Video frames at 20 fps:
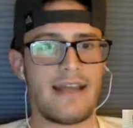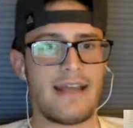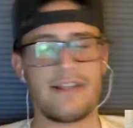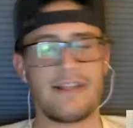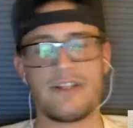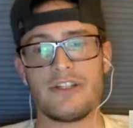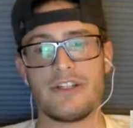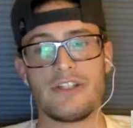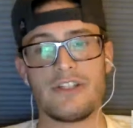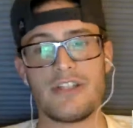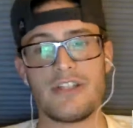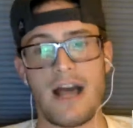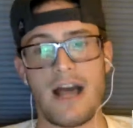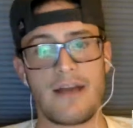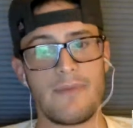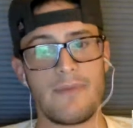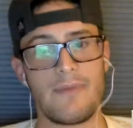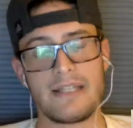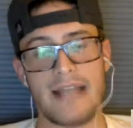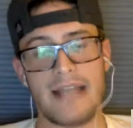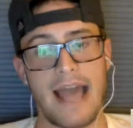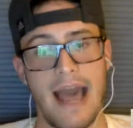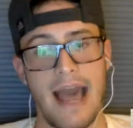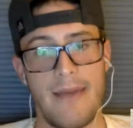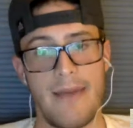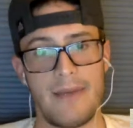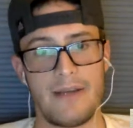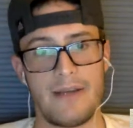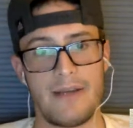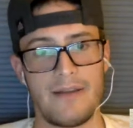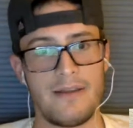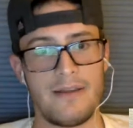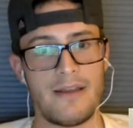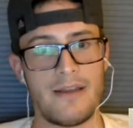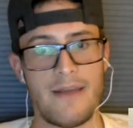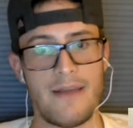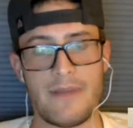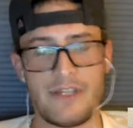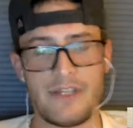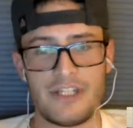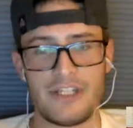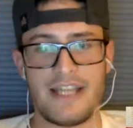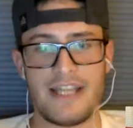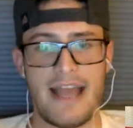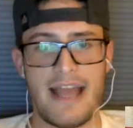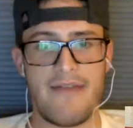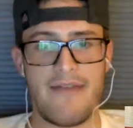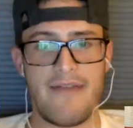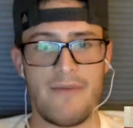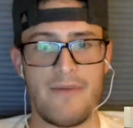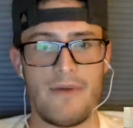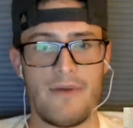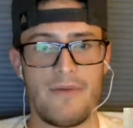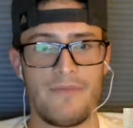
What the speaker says: going to suck, but it's going to happen. I mean, it's just inevitable.